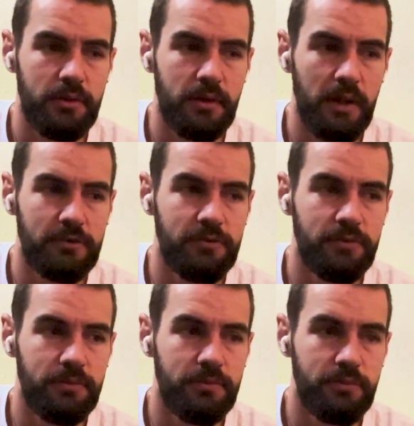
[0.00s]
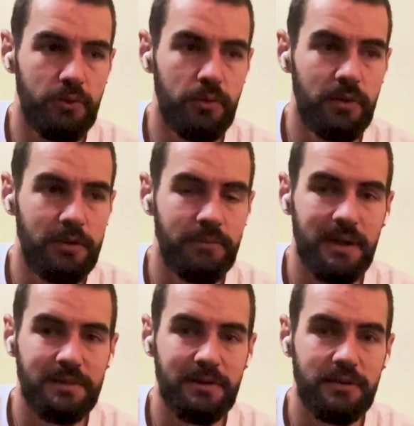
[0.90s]
it's through these
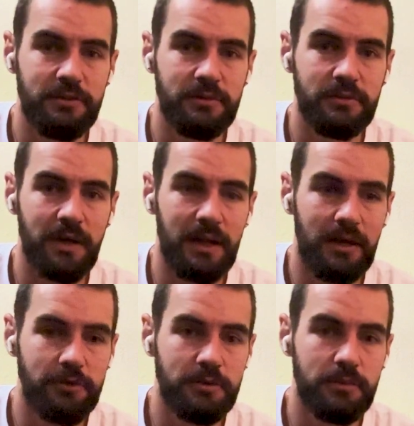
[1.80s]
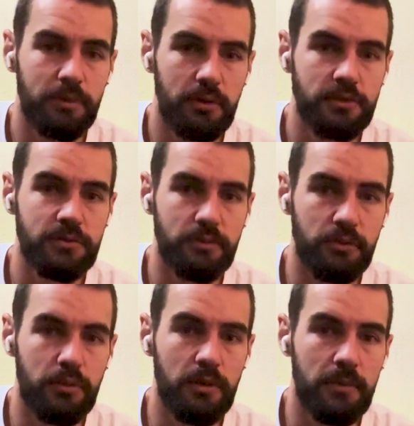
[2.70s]
meditations that allows me to push
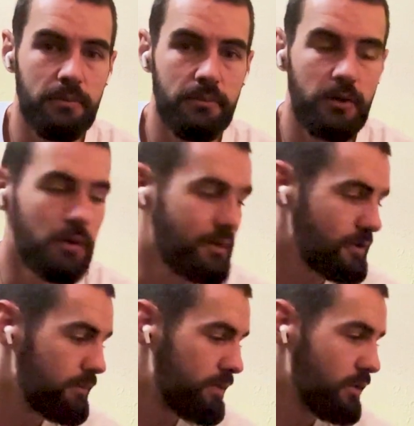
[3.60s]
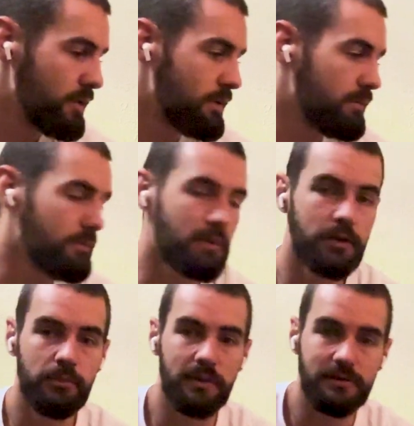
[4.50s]
through them. You know, as I'm building my
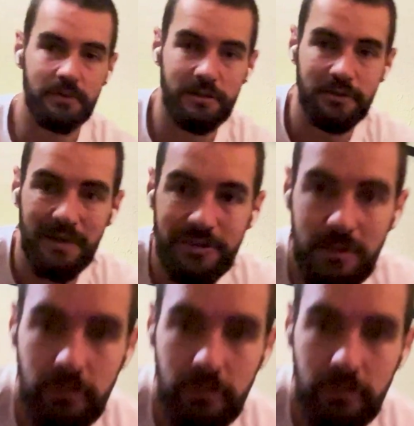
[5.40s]
new business, as I'm